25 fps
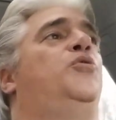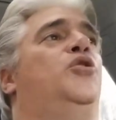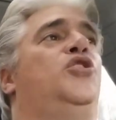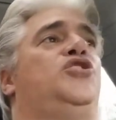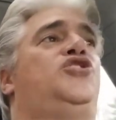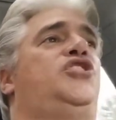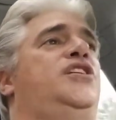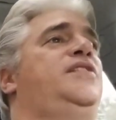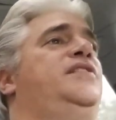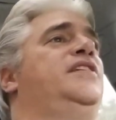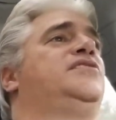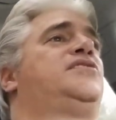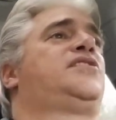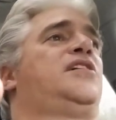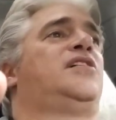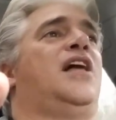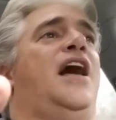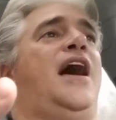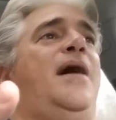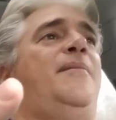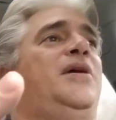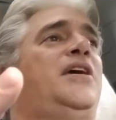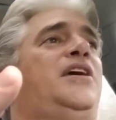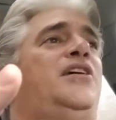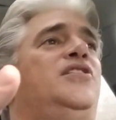pushing this
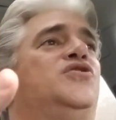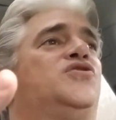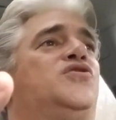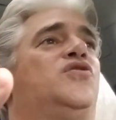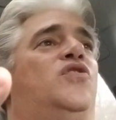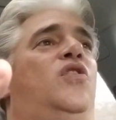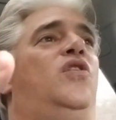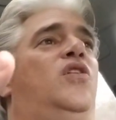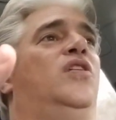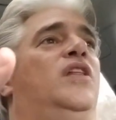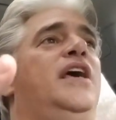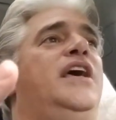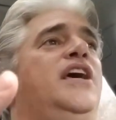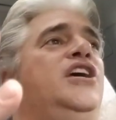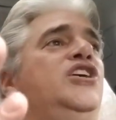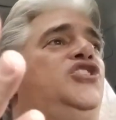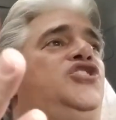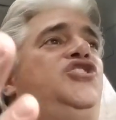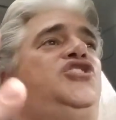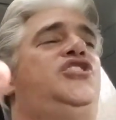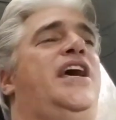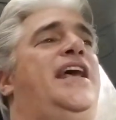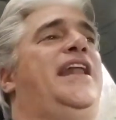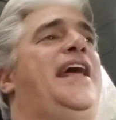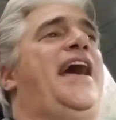climate control
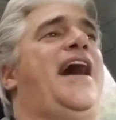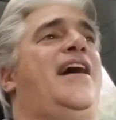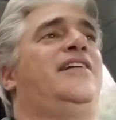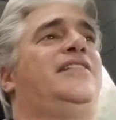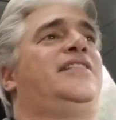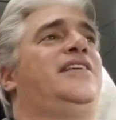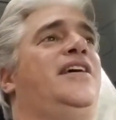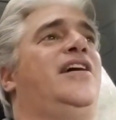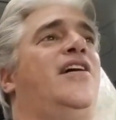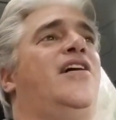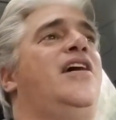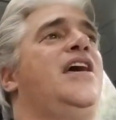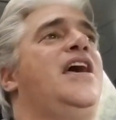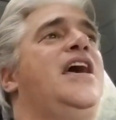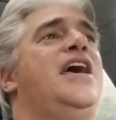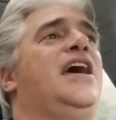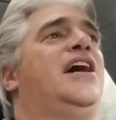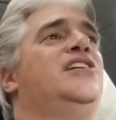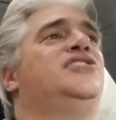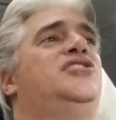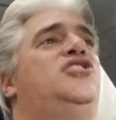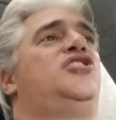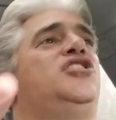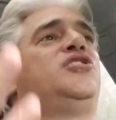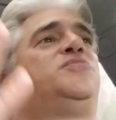shit out there
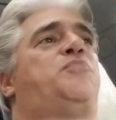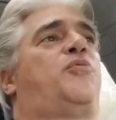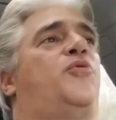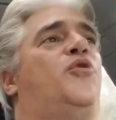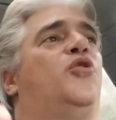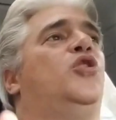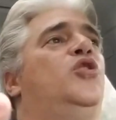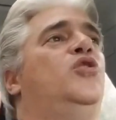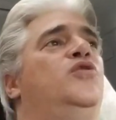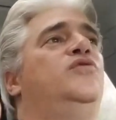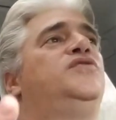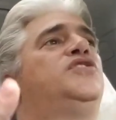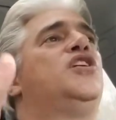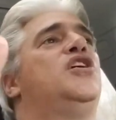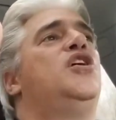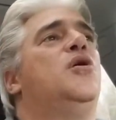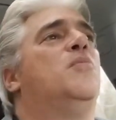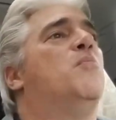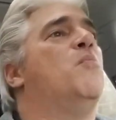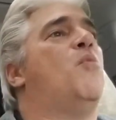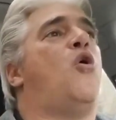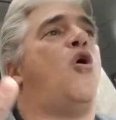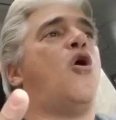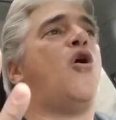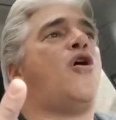because it just proves
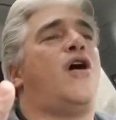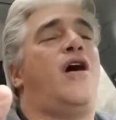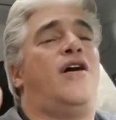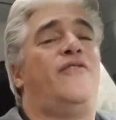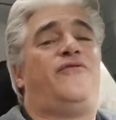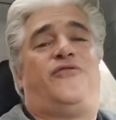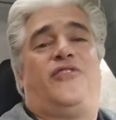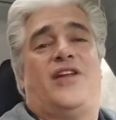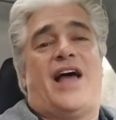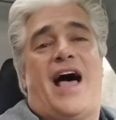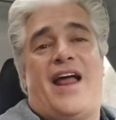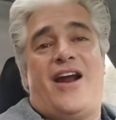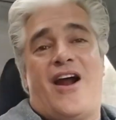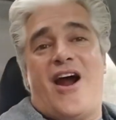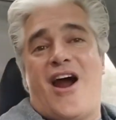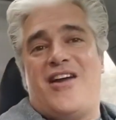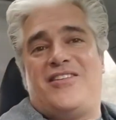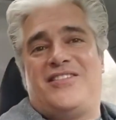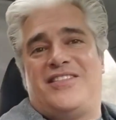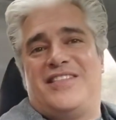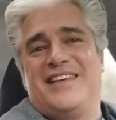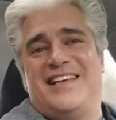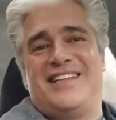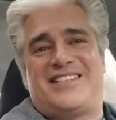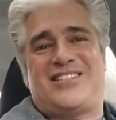more of flat
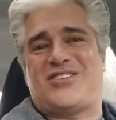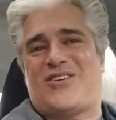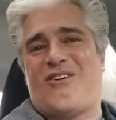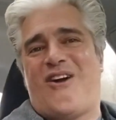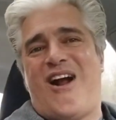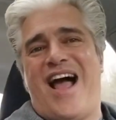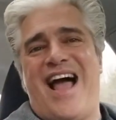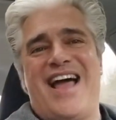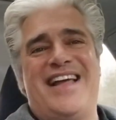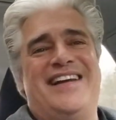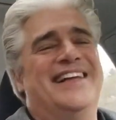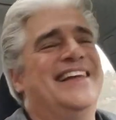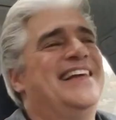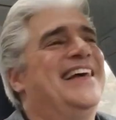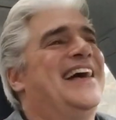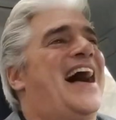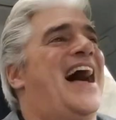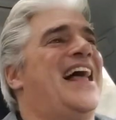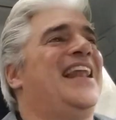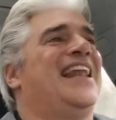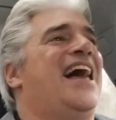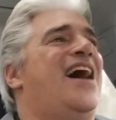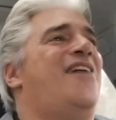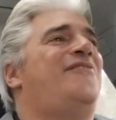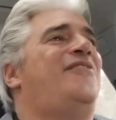earth. It's great.
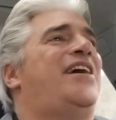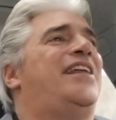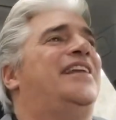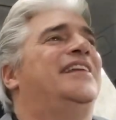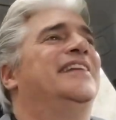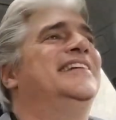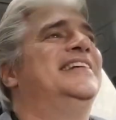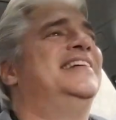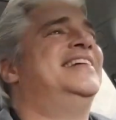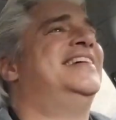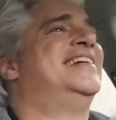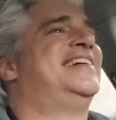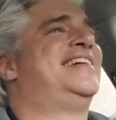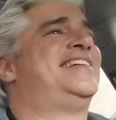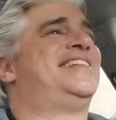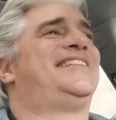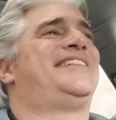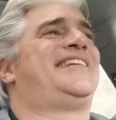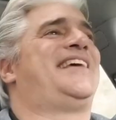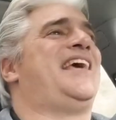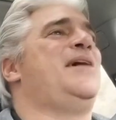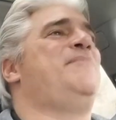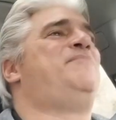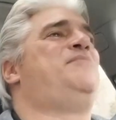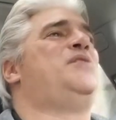I love it.
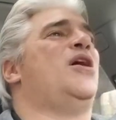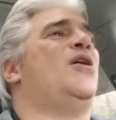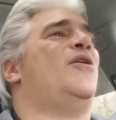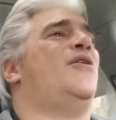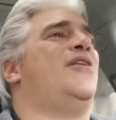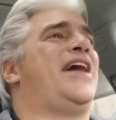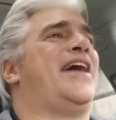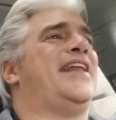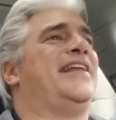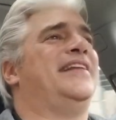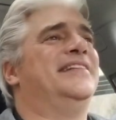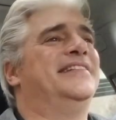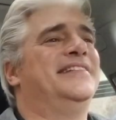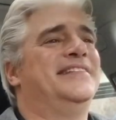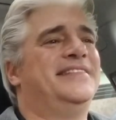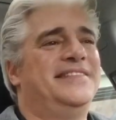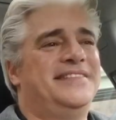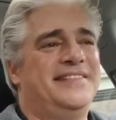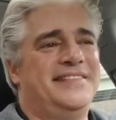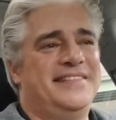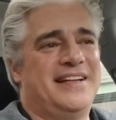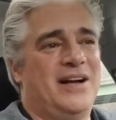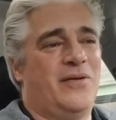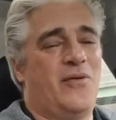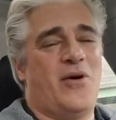Keep doing it.
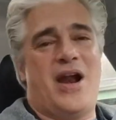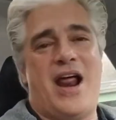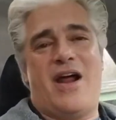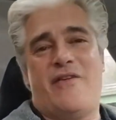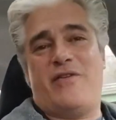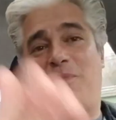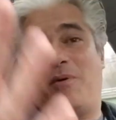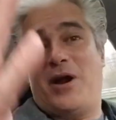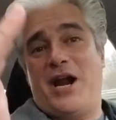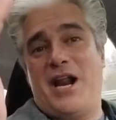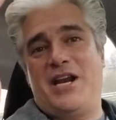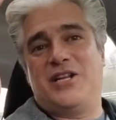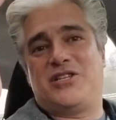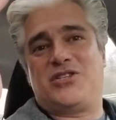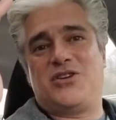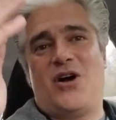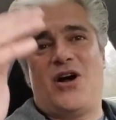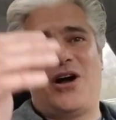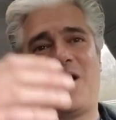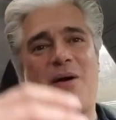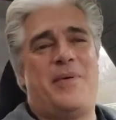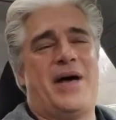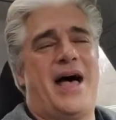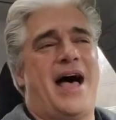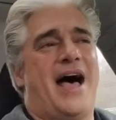Want everybody to
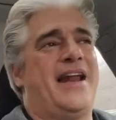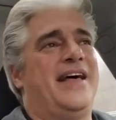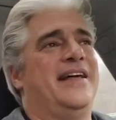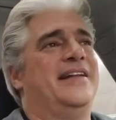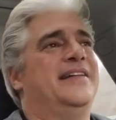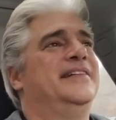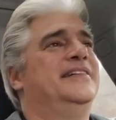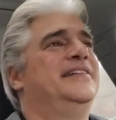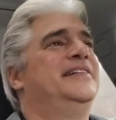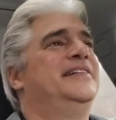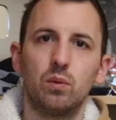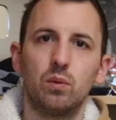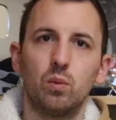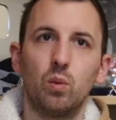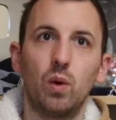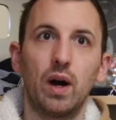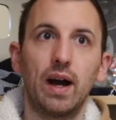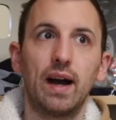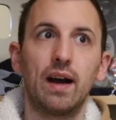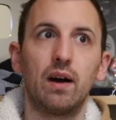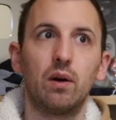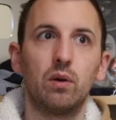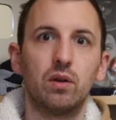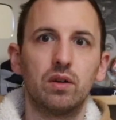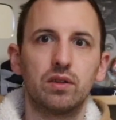talk about it.
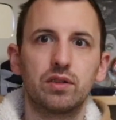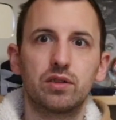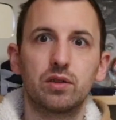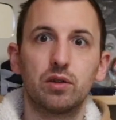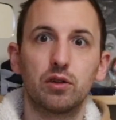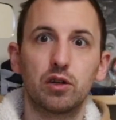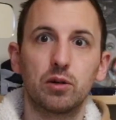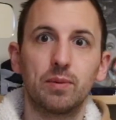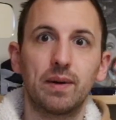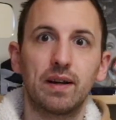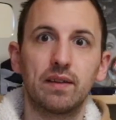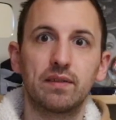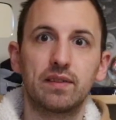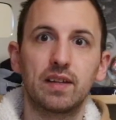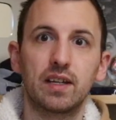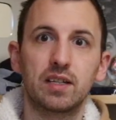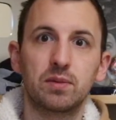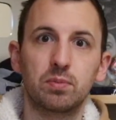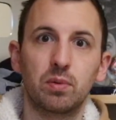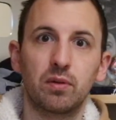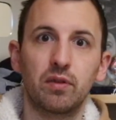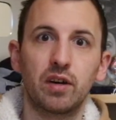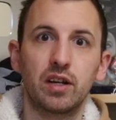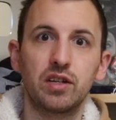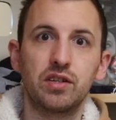Wow, talk about
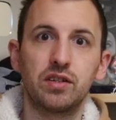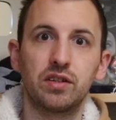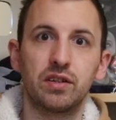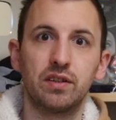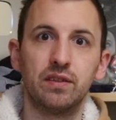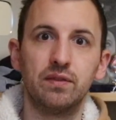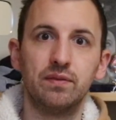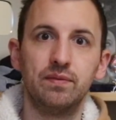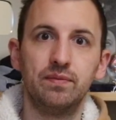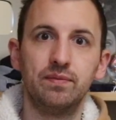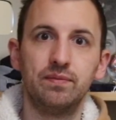desperation.